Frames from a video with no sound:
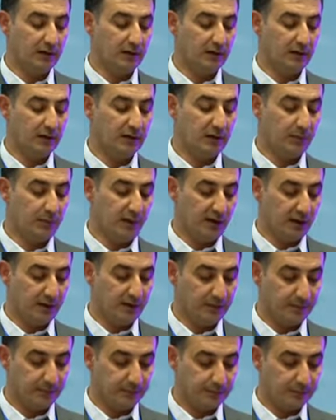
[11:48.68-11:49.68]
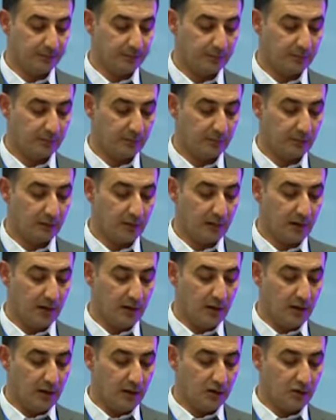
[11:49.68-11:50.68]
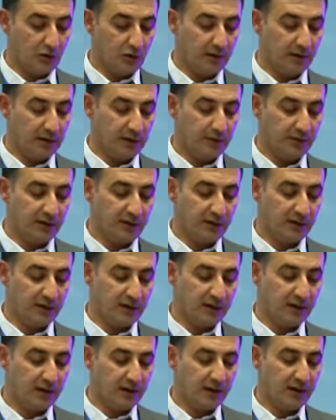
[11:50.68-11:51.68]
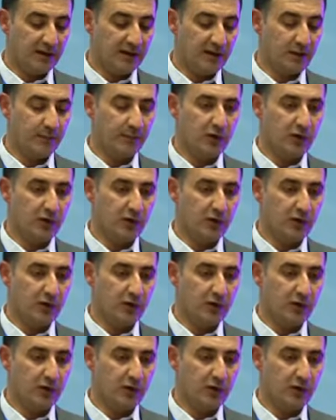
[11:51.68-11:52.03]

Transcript: supply. So the deficit is increasing